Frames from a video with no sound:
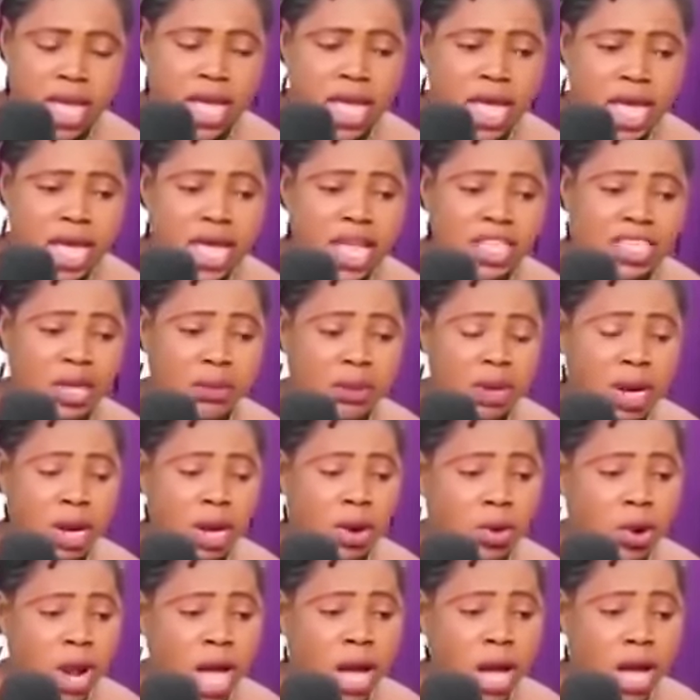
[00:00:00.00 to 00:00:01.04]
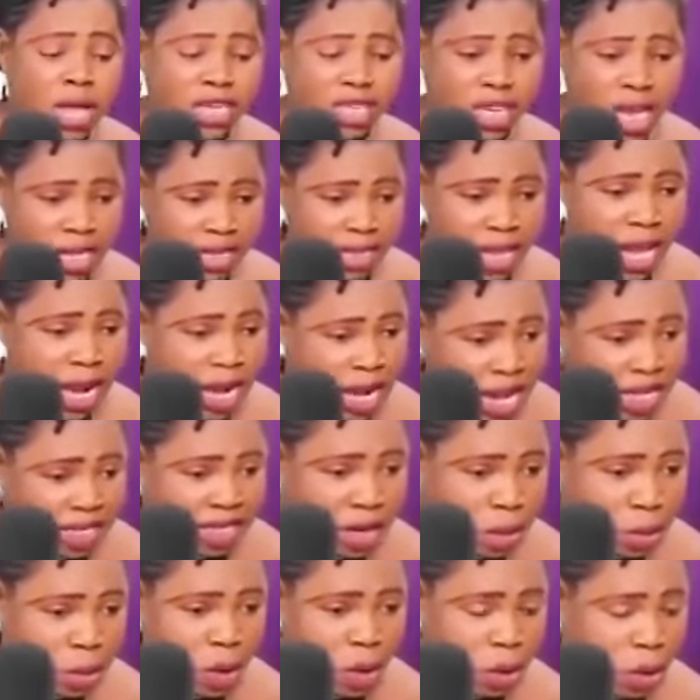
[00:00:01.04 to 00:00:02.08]
question in the crowd, she has silence in
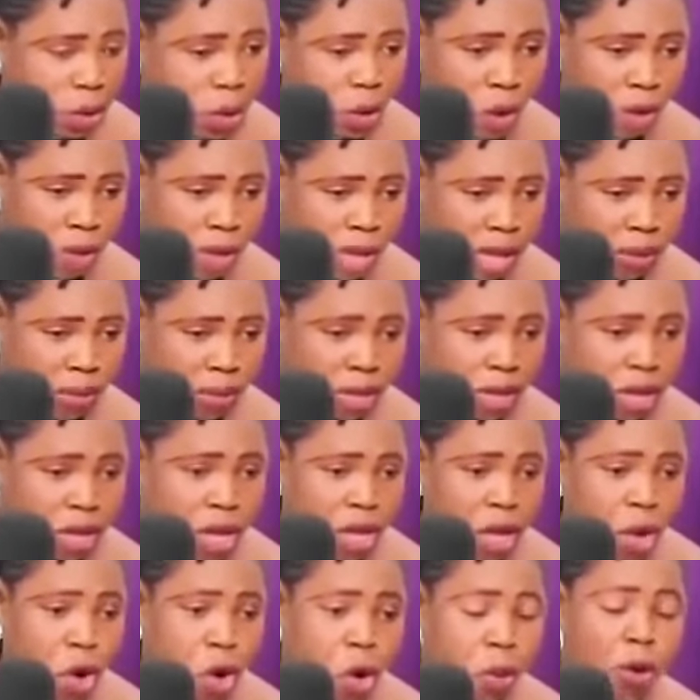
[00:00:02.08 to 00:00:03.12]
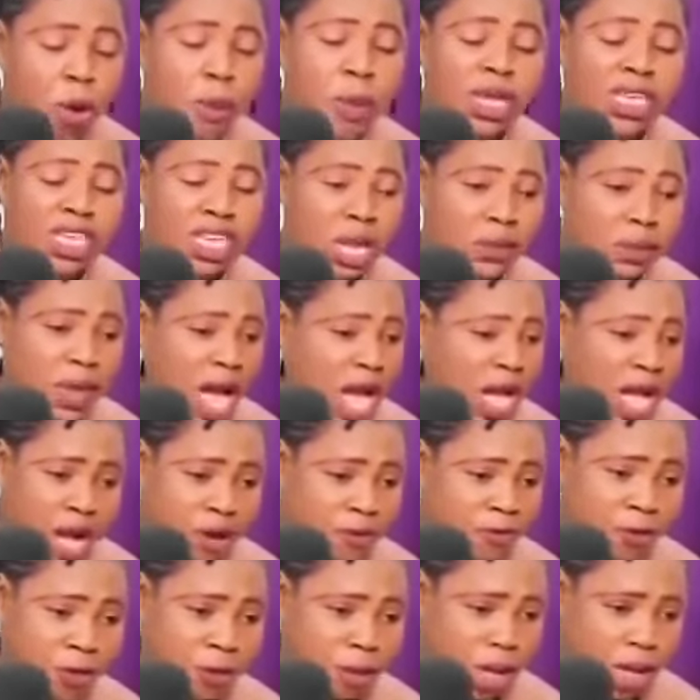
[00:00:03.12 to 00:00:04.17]
the boom call baby. Obey, she be a
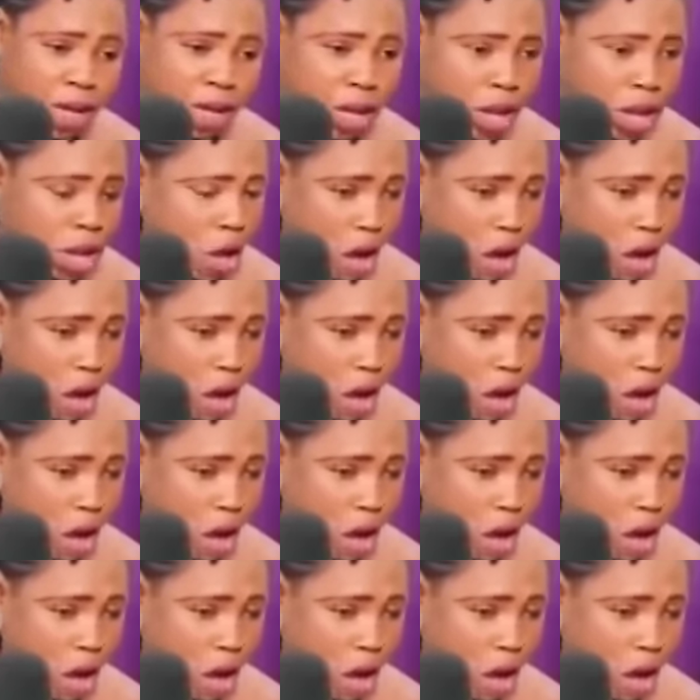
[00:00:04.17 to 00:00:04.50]
come for me.